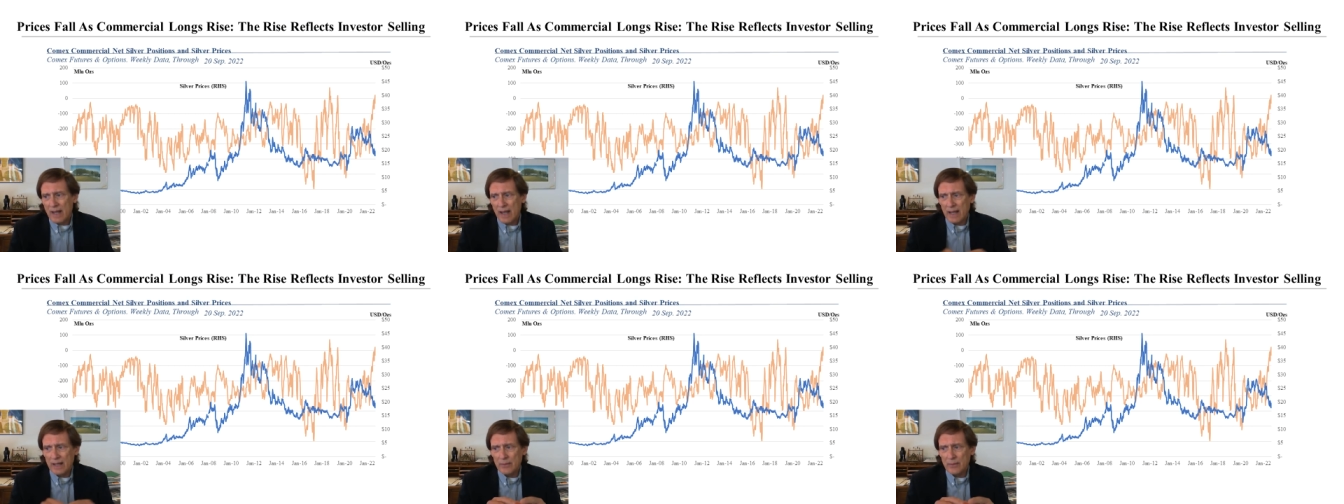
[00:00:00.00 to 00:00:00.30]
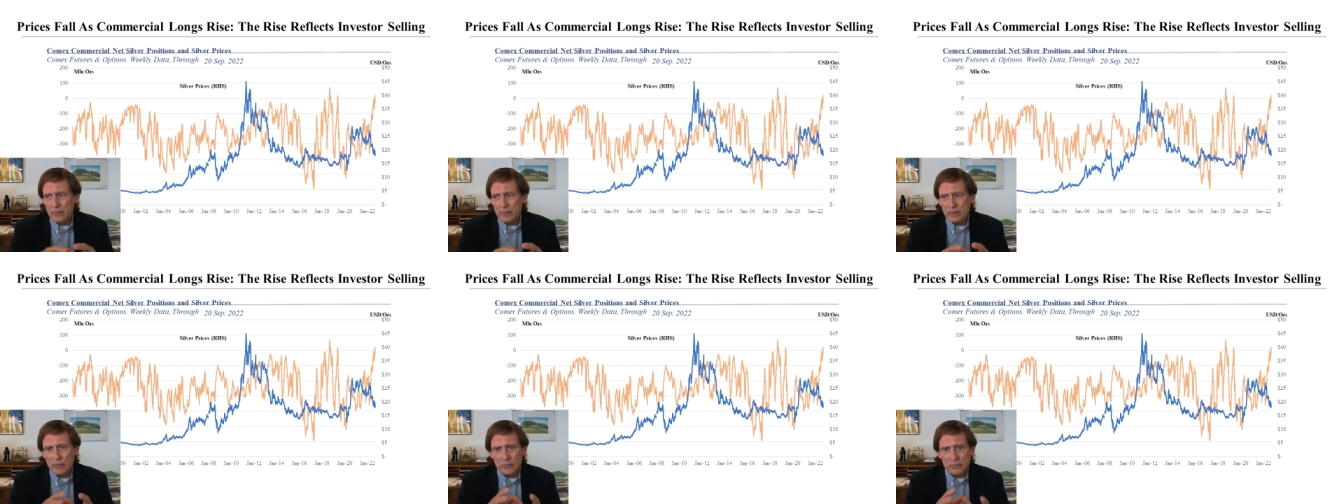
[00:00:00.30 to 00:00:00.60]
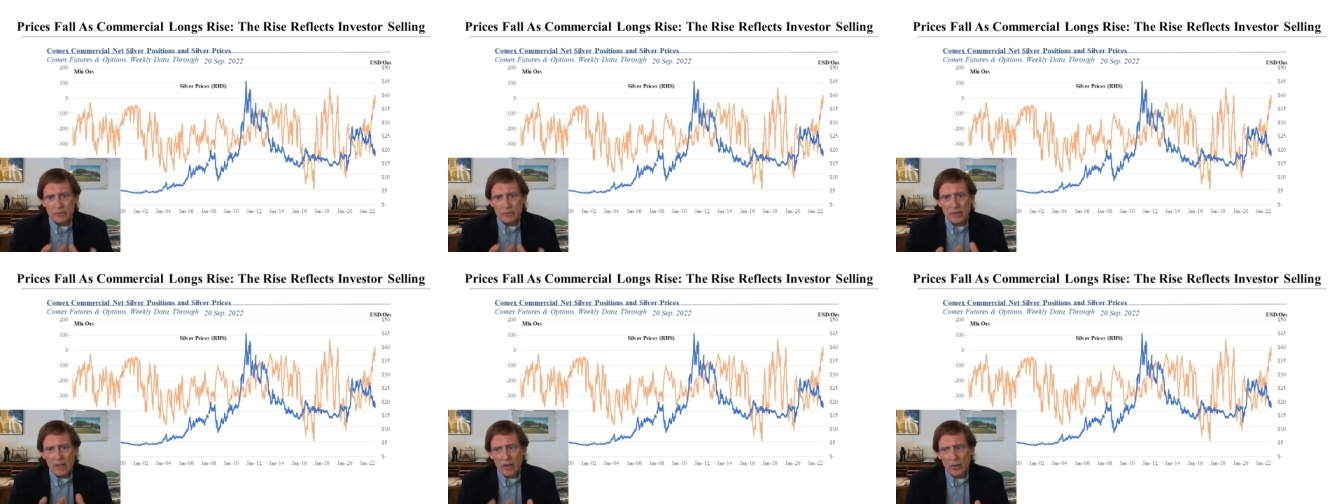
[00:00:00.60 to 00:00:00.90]
Anyone
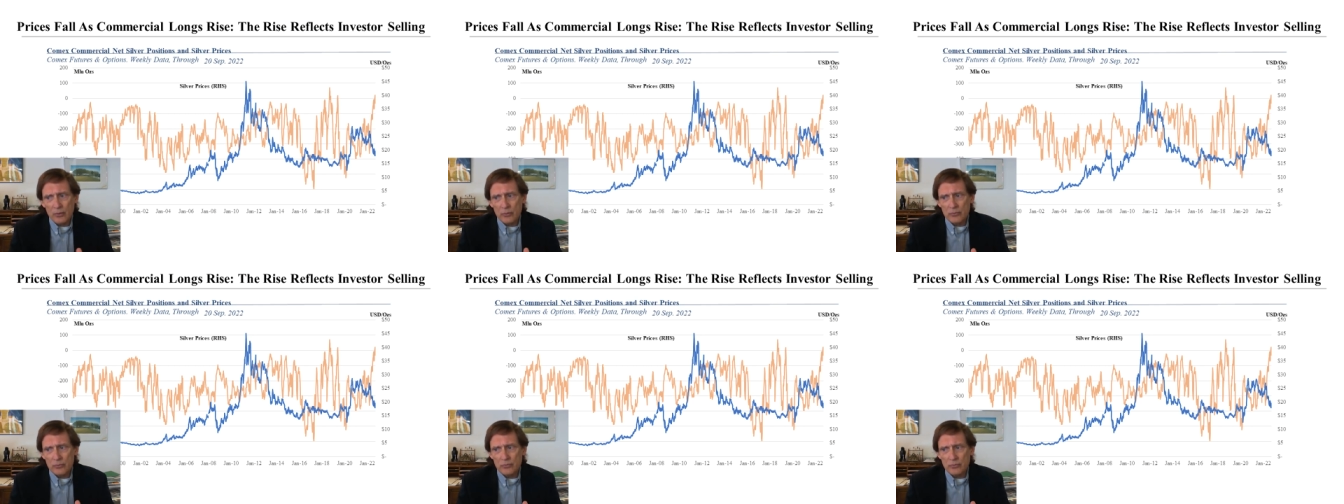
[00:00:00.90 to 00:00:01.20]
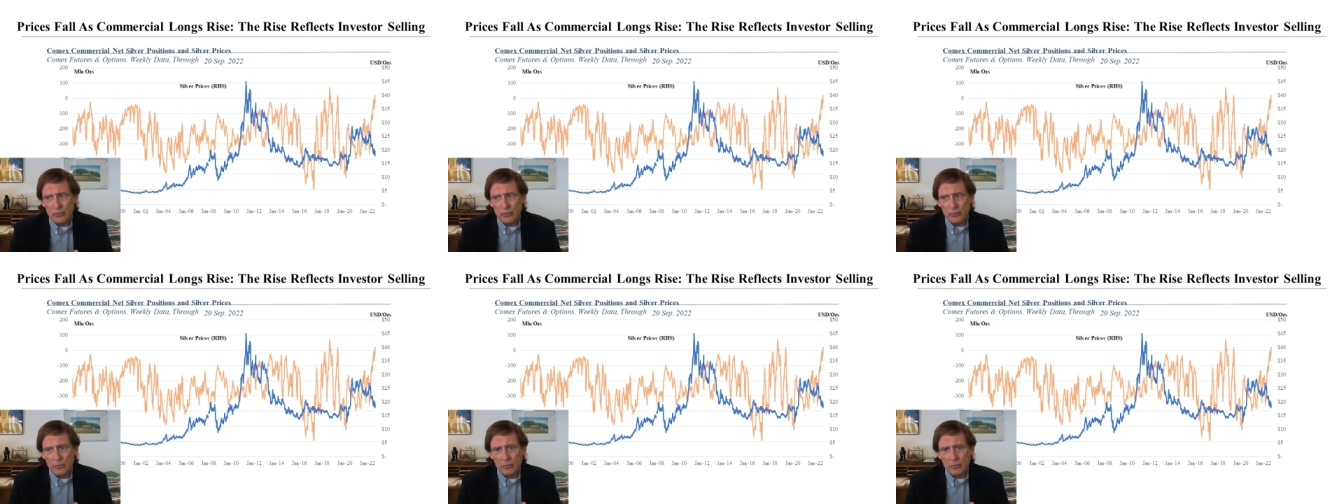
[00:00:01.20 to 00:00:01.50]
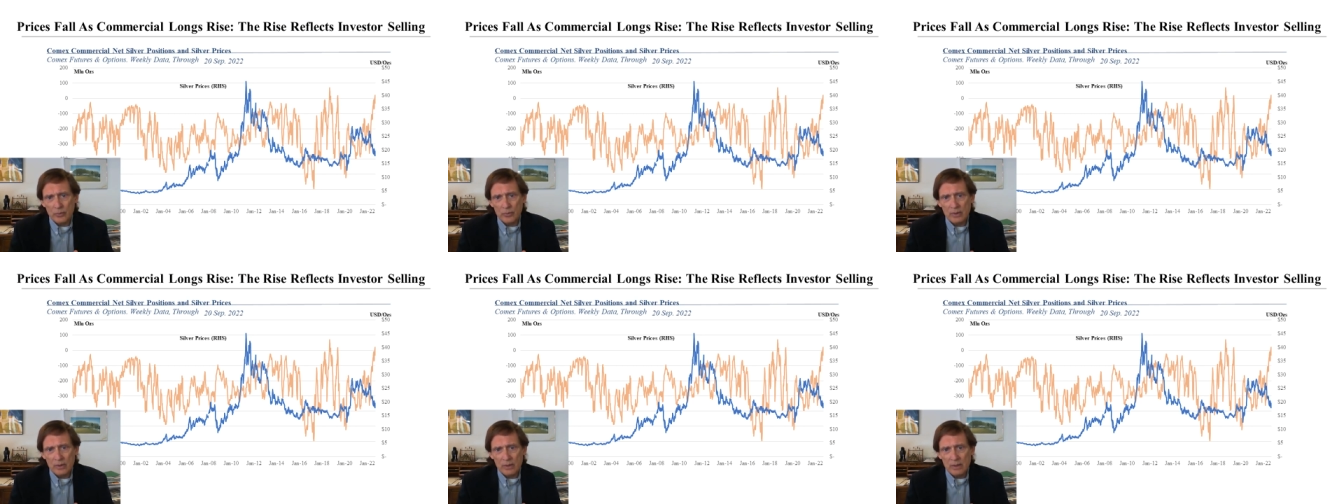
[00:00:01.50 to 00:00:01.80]
who tells you
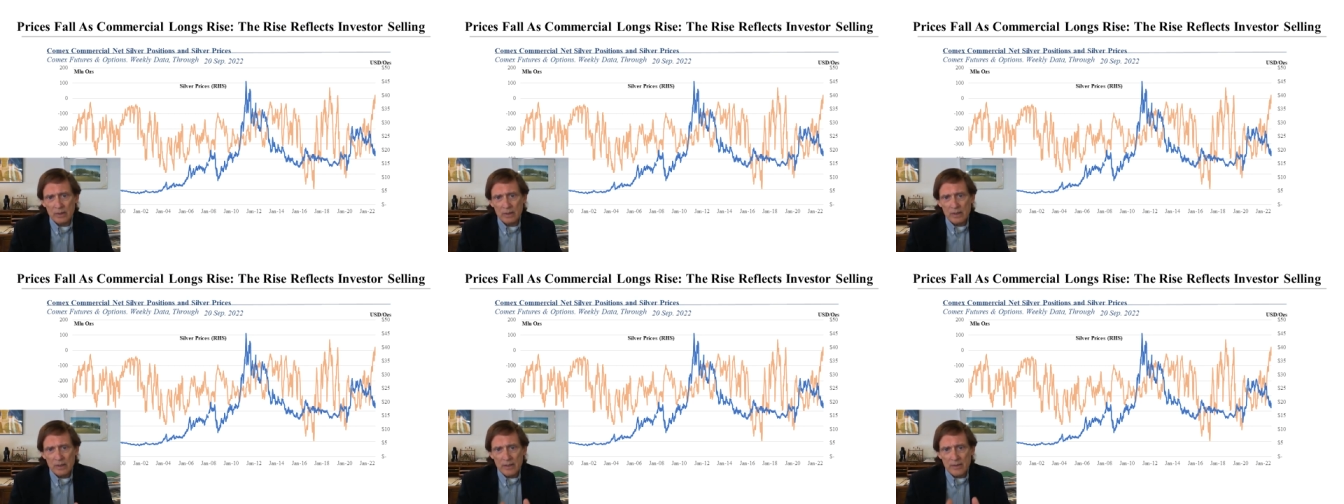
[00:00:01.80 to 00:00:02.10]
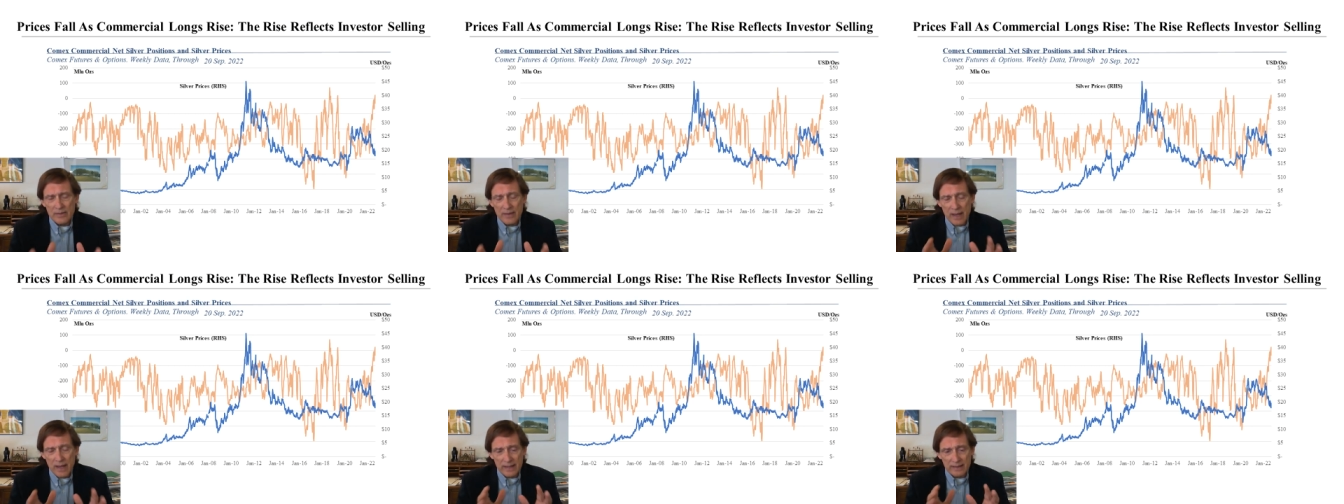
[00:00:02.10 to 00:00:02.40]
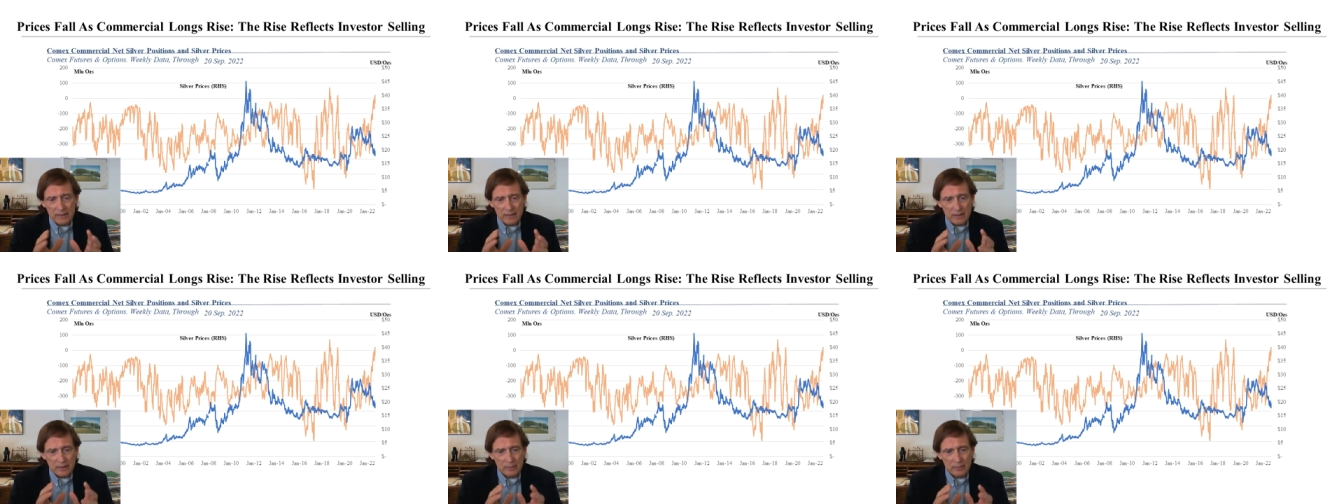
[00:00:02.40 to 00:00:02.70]

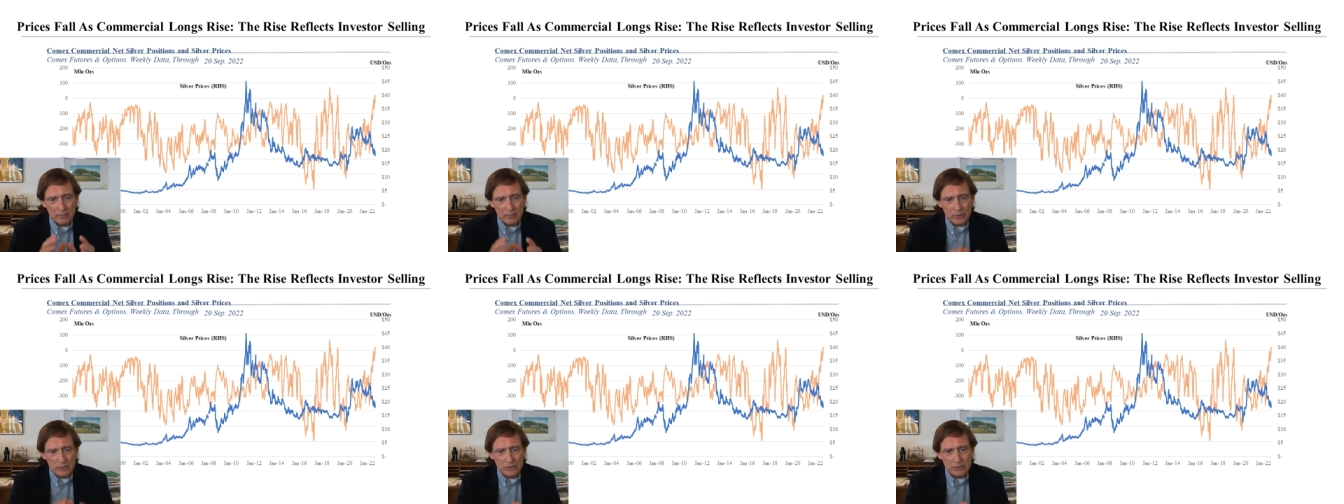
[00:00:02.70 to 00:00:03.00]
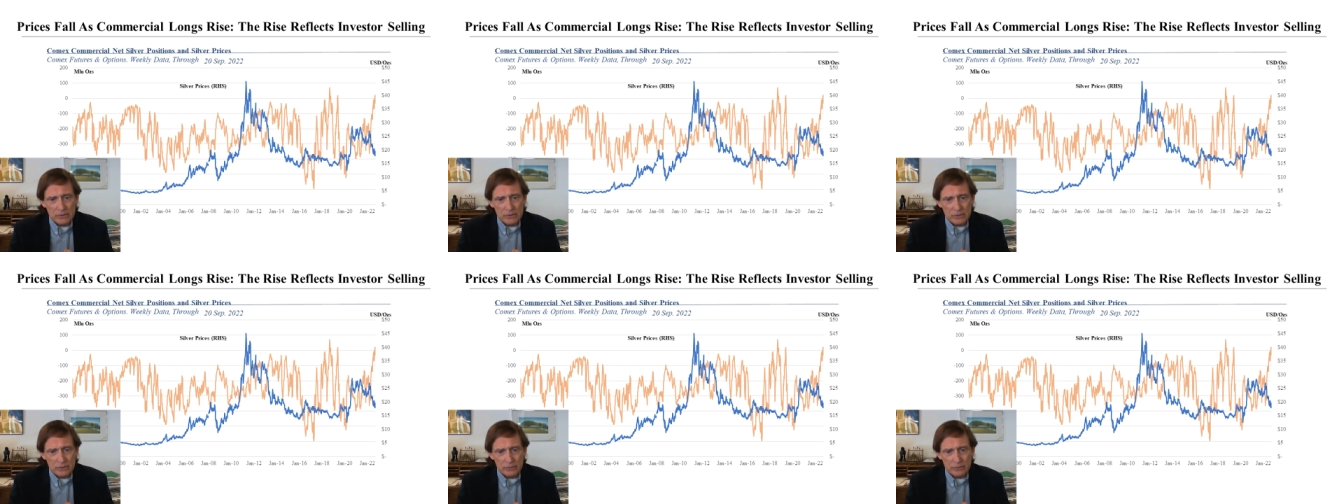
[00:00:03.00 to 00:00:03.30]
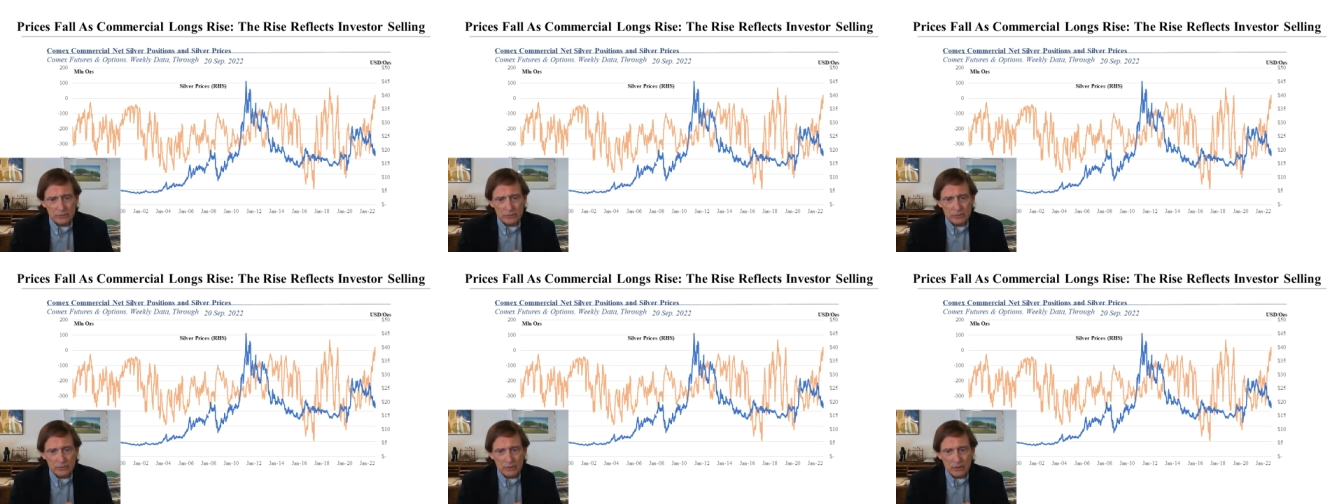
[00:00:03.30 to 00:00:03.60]
that the
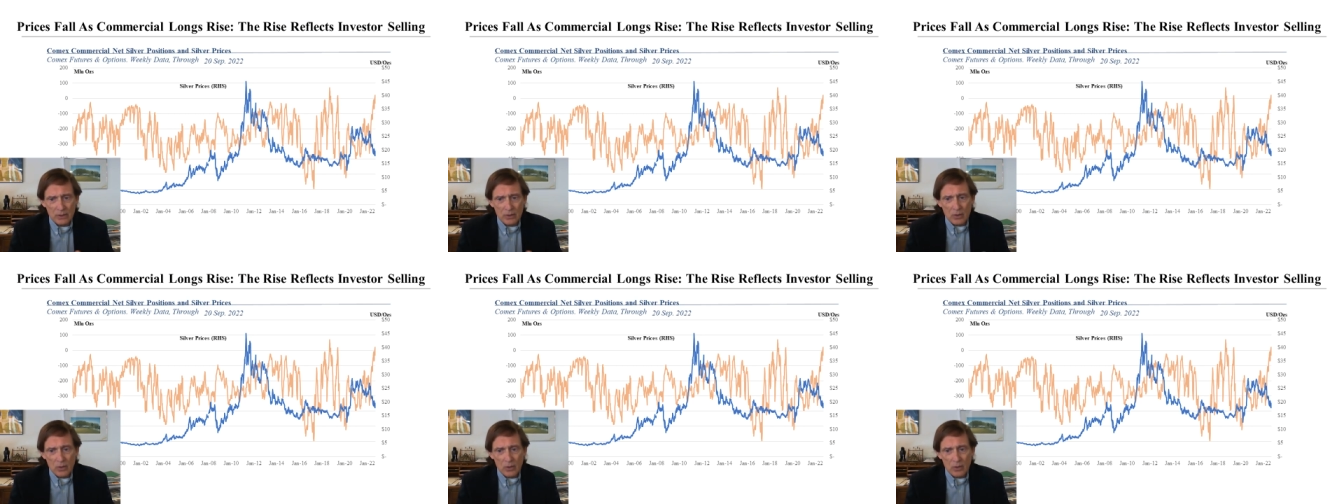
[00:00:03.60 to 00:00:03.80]
commercials